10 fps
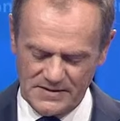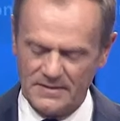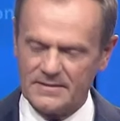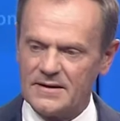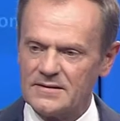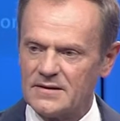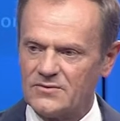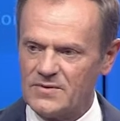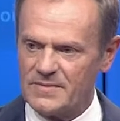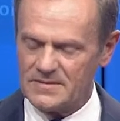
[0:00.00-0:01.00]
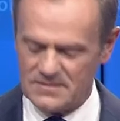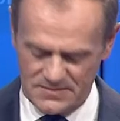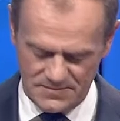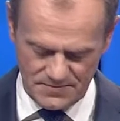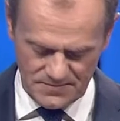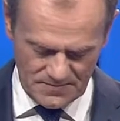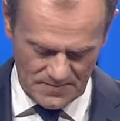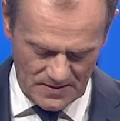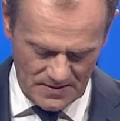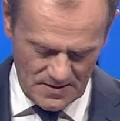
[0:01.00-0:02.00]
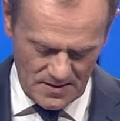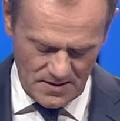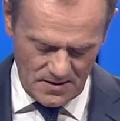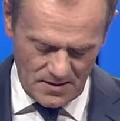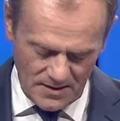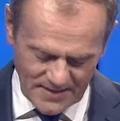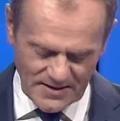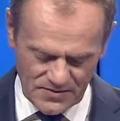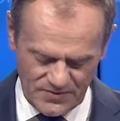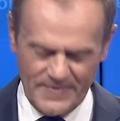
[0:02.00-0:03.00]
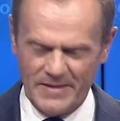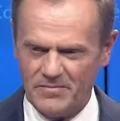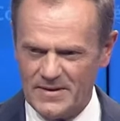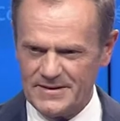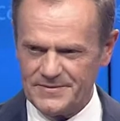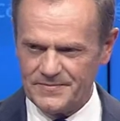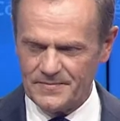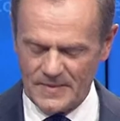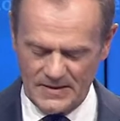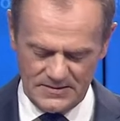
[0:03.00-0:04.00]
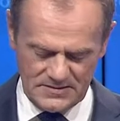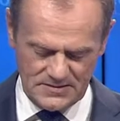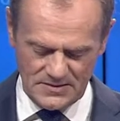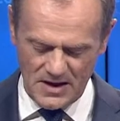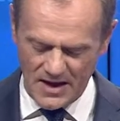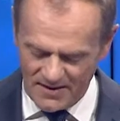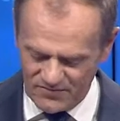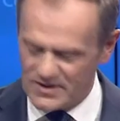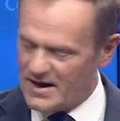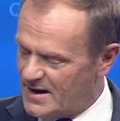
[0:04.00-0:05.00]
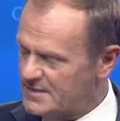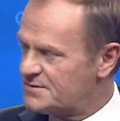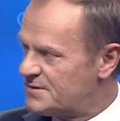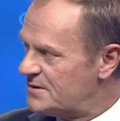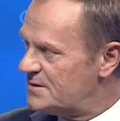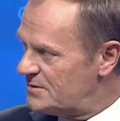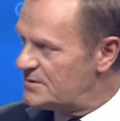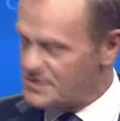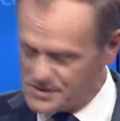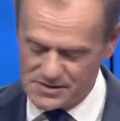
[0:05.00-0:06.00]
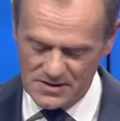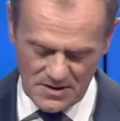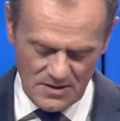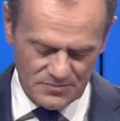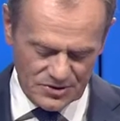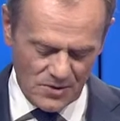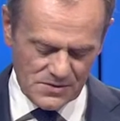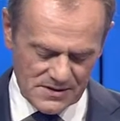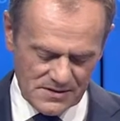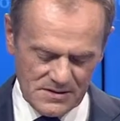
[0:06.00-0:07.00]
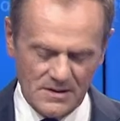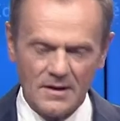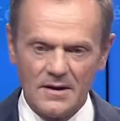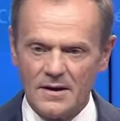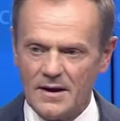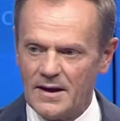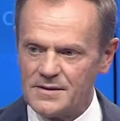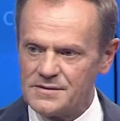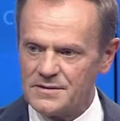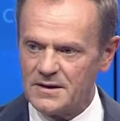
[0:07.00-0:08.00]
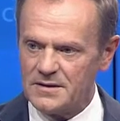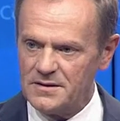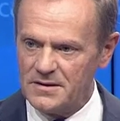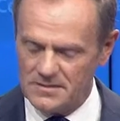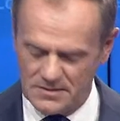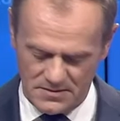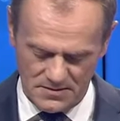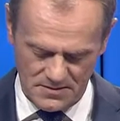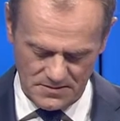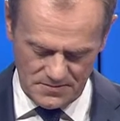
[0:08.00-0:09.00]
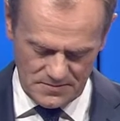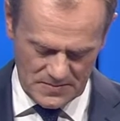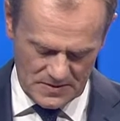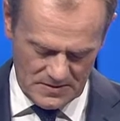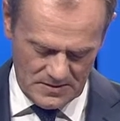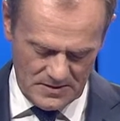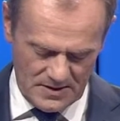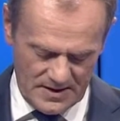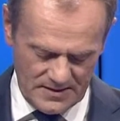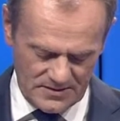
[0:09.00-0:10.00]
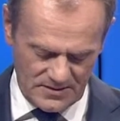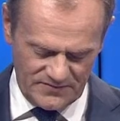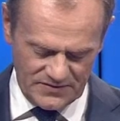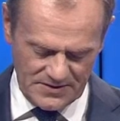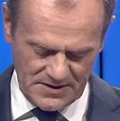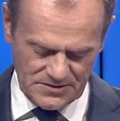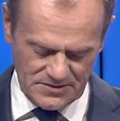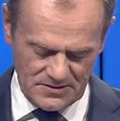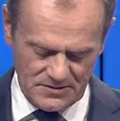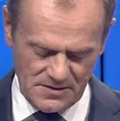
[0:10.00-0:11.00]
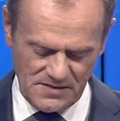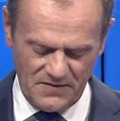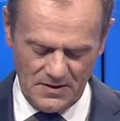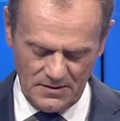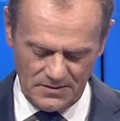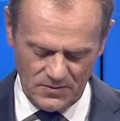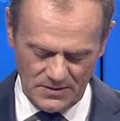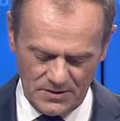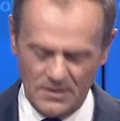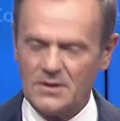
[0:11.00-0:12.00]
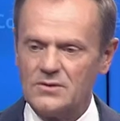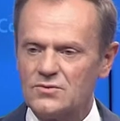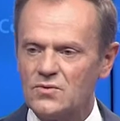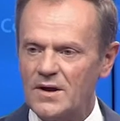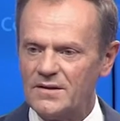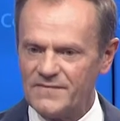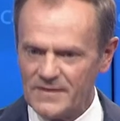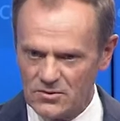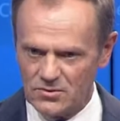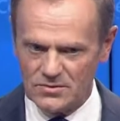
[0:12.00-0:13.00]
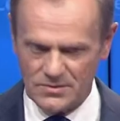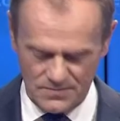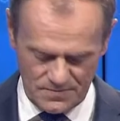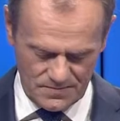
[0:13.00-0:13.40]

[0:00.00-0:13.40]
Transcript: facilitate agreement. Let us remember that every actor in this process has the dignity, and confrontation in this field will not lead to anything good.